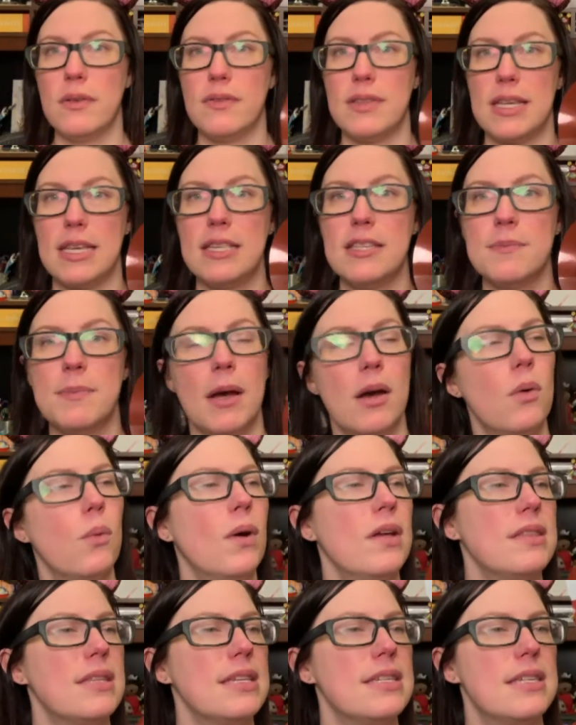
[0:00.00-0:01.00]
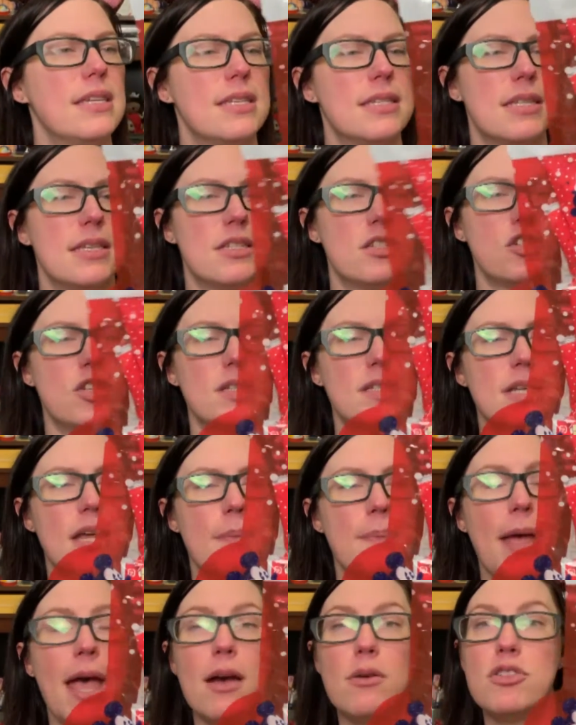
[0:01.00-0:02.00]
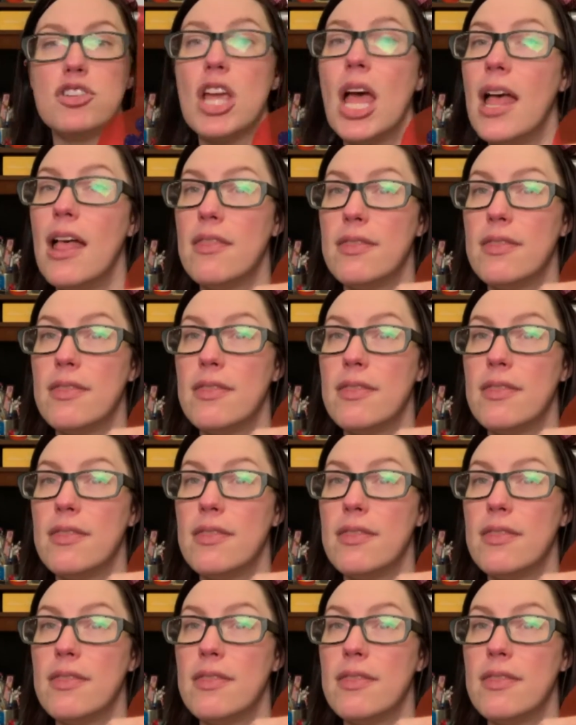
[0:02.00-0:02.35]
of these, but what this is just a pouch.